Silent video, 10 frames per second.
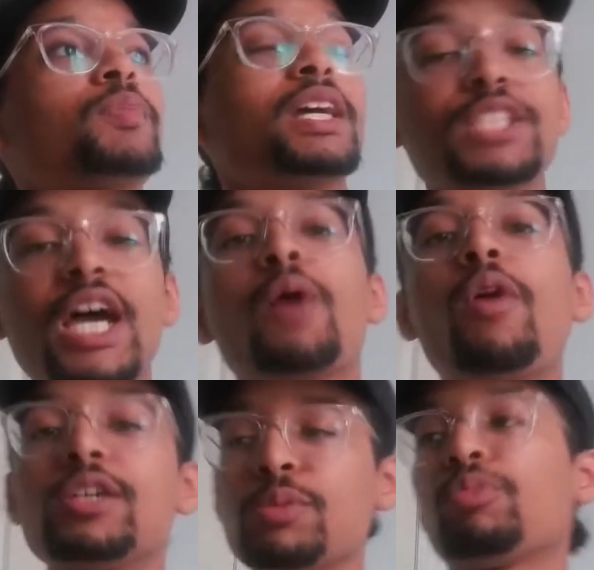
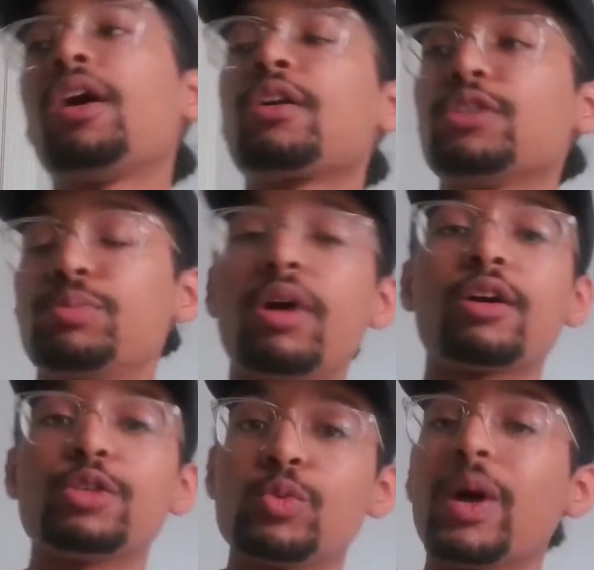Jaguars and Broncos.
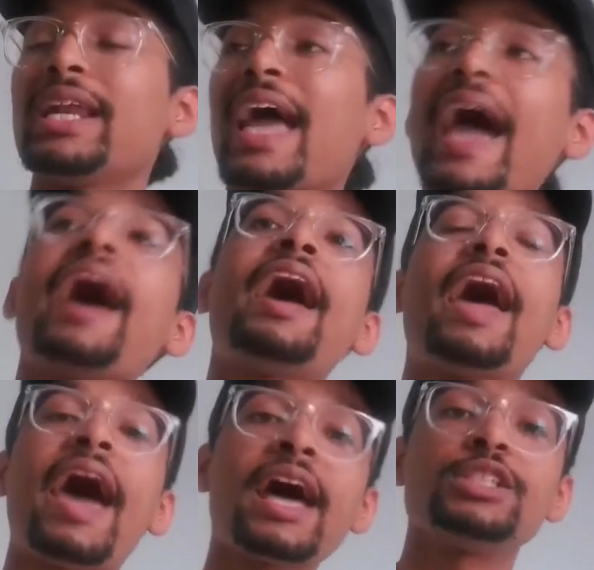Broncos went
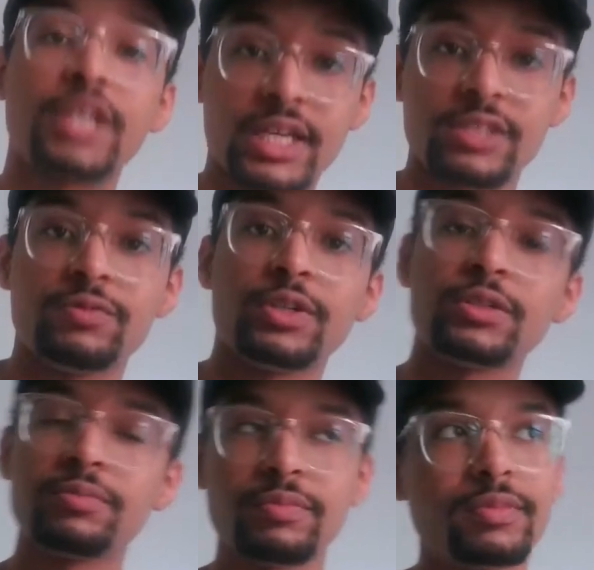at
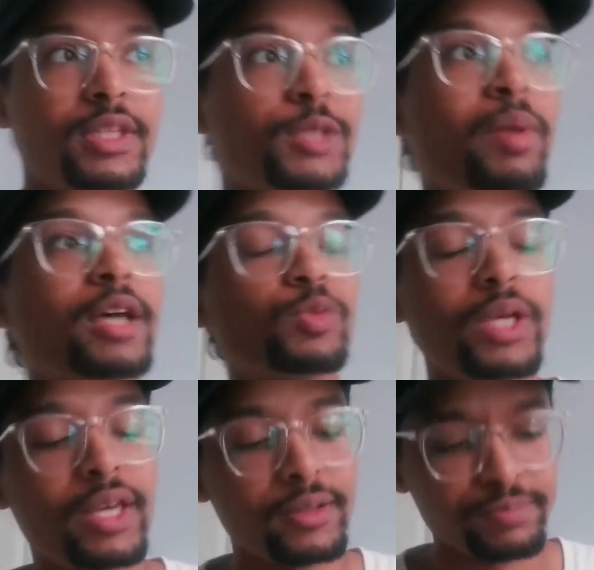Jacksonville this past
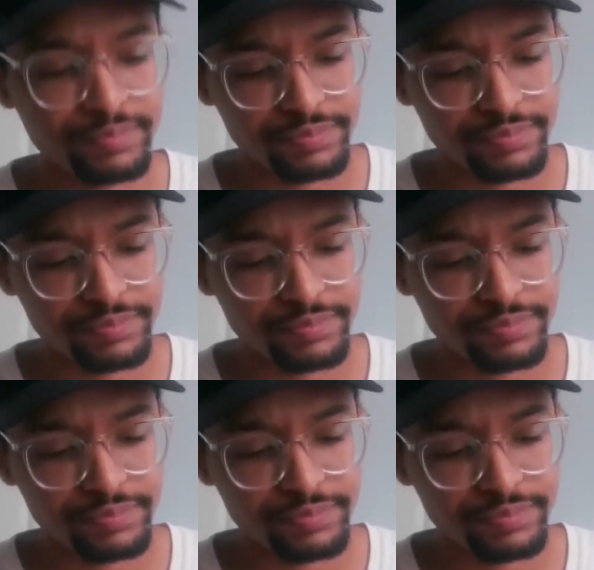weekend.